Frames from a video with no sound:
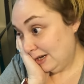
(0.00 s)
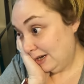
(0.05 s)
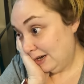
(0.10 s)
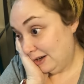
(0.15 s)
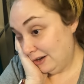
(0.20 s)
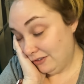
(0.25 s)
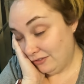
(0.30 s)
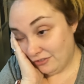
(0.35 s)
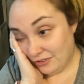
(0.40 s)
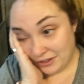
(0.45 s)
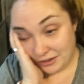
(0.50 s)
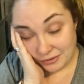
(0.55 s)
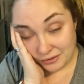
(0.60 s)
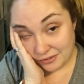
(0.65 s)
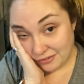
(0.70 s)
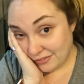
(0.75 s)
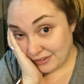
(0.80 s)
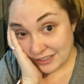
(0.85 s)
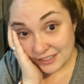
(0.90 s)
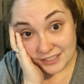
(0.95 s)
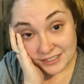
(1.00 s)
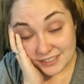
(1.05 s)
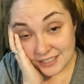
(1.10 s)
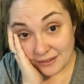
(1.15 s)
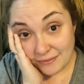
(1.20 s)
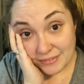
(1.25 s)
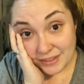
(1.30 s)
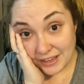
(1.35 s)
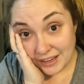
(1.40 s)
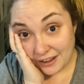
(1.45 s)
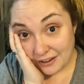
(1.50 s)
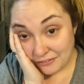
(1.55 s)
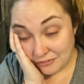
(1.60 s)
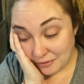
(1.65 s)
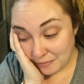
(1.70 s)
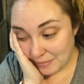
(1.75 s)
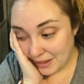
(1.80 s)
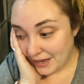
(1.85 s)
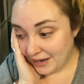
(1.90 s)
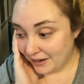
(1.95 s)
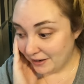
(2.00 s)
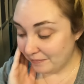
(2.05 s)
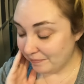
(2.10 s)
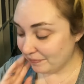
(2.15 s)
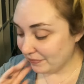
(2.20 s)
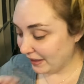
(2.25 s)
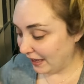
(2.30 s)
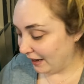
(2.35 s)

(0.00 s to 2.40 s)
hopefully we'll figure something out from there.